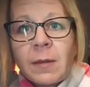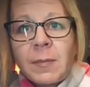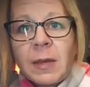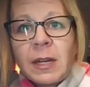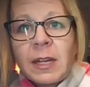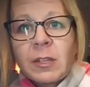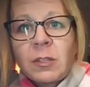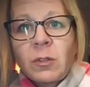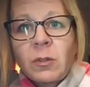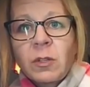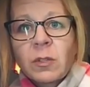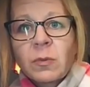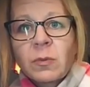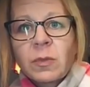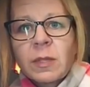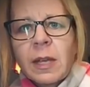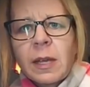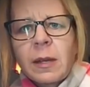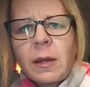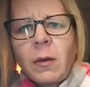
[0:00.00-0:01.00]
Many students would
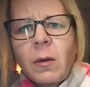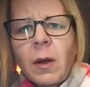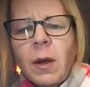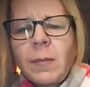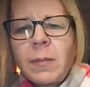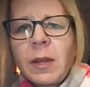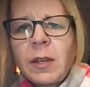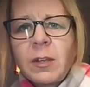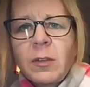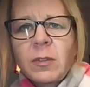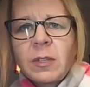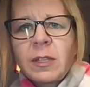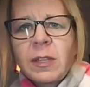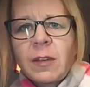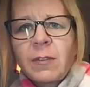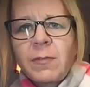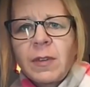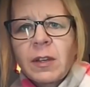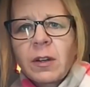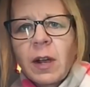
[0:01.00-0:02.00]
say, oh, I'm not using
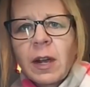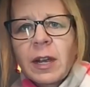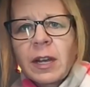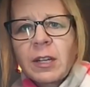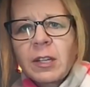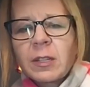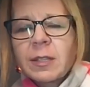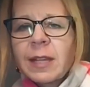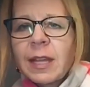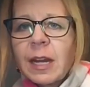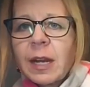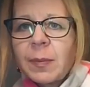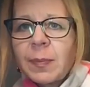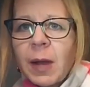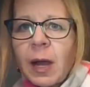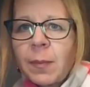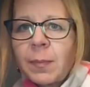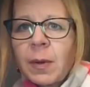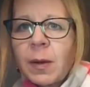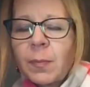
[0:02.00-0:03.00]
that finger, I can just let it
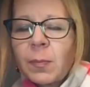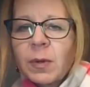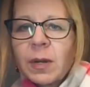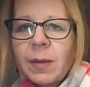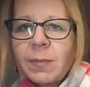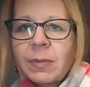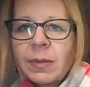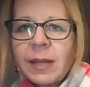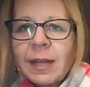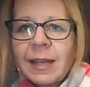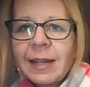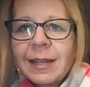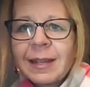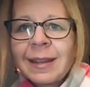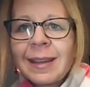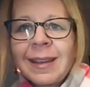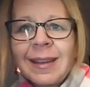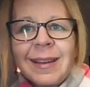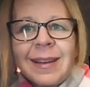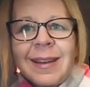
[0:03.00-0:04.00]
pop up when I'm
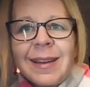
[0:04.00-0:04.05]
playing.